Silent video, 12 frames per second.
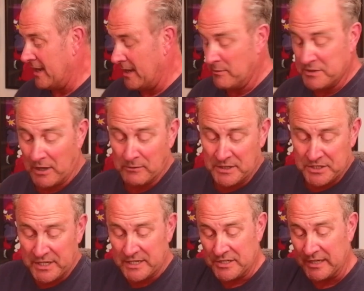He was only
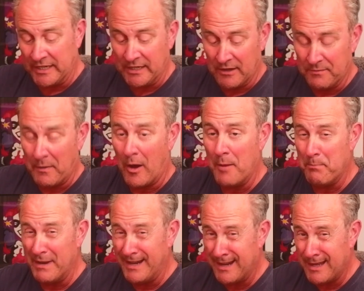16. I
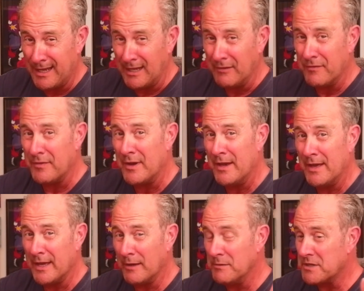believe
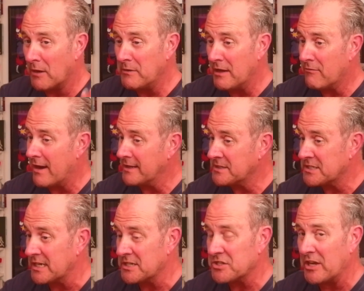he was only around
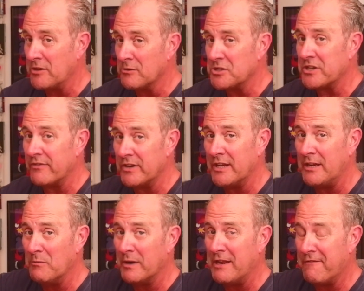16 or
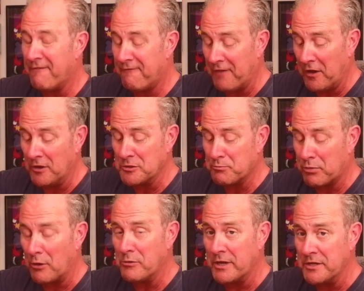17 when he first
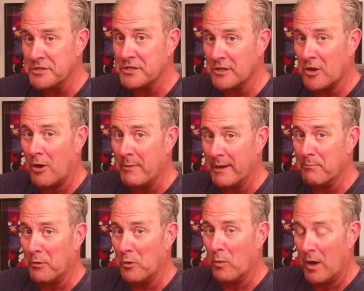broke into the comic
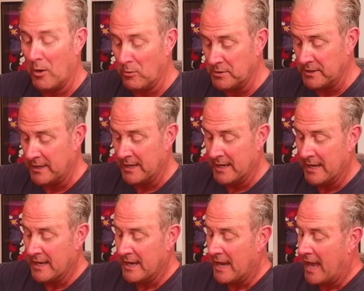book world.
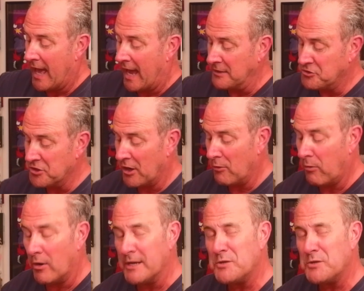And you know what?